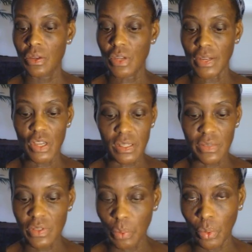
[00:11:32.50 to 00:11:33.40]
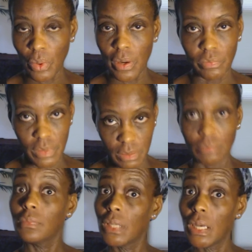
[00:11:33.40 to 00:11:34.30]
digestive support,
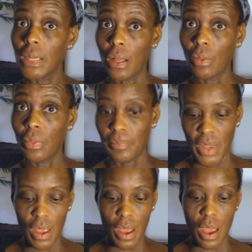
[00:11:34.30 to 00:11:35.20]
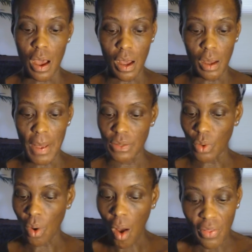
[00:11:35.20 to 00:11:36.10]
gut health, has
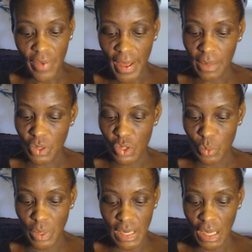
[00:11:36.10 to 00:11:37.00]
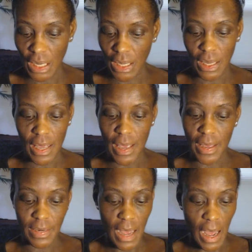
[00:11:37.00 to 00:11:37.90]
all the vitamins we need in it,
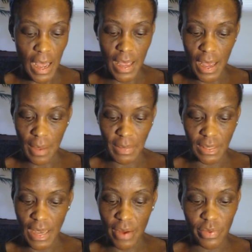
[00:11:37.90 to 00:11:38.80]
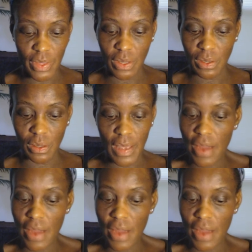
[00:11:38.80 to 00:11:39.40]
and I mean everything